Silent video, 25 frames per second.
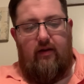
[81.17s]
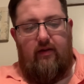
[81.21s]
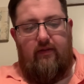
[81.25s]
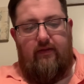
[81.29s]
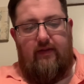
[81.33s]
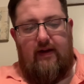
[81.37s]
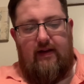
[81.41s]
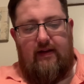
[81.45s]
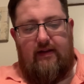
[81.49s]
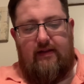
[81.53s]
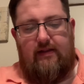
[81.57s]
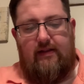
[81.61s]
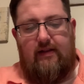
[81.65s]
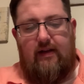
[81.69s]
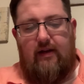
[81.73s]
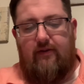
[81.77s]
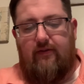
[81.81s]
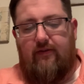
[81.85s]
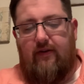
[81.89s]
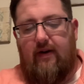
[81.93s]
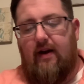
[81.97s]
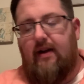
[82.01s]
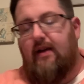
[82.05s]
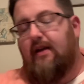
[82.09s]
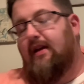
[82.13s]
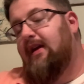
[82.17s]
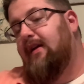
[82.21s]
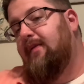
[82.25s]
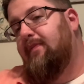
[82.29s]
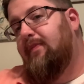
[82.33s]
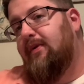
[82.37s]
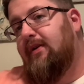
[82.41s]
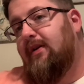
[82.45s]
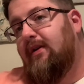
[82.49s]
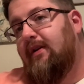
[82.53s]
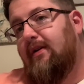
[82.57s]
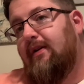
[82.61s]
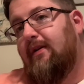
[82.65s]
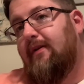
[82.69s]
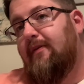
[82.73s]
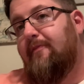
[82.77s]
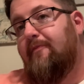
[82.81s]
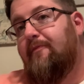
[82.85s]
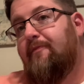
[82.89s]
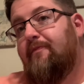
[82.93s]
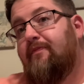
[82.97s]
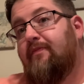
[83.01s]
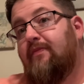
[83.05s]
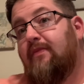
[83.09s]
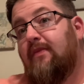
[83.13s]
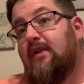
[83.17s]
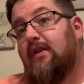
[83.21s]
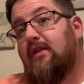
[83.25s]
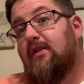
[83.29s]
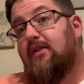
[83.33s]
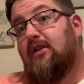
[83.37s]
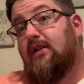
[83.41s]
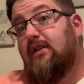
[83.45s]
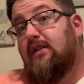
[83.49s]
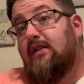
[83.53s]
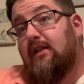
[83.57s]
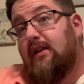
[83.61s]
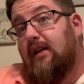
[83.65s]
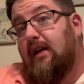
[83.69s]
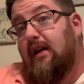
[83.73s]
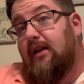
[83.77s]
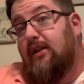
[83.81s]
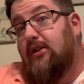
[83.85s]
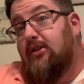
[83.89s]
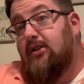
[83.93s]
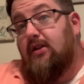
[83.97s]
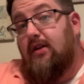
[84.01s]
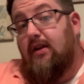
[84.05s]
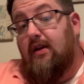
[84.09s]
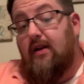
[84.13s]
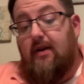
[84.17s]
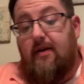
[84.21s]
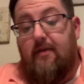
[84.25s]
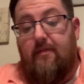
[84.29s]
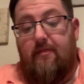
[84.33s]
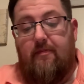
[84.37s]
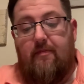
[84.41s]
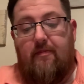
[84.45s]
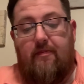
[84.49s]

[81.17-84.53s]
that stuff I keep in here just in case you need it.